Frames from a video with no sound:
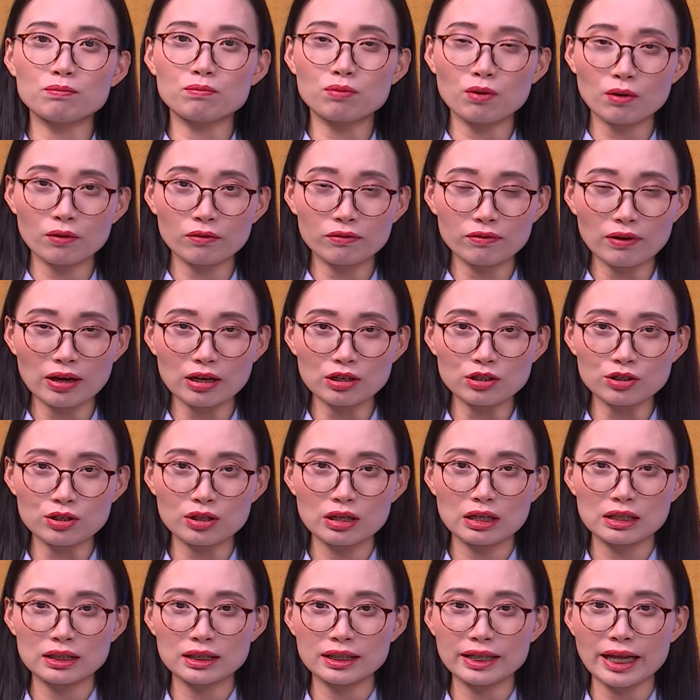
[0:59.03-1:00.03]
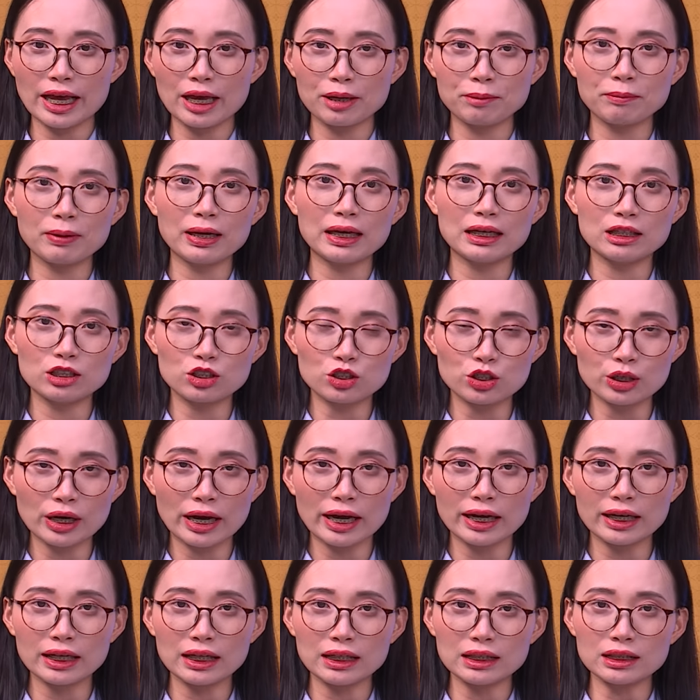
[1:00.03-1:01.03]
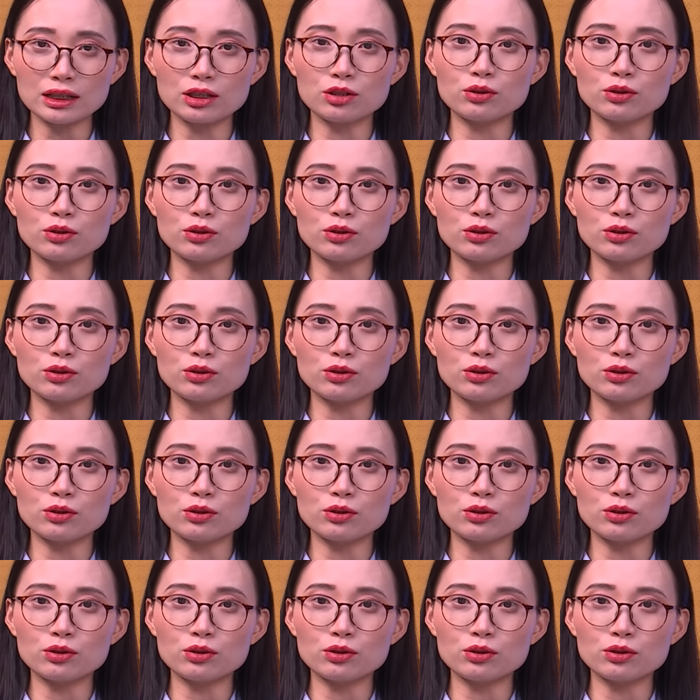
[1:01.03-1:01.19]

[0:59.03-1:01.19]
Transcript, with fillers: professions' name in Chinese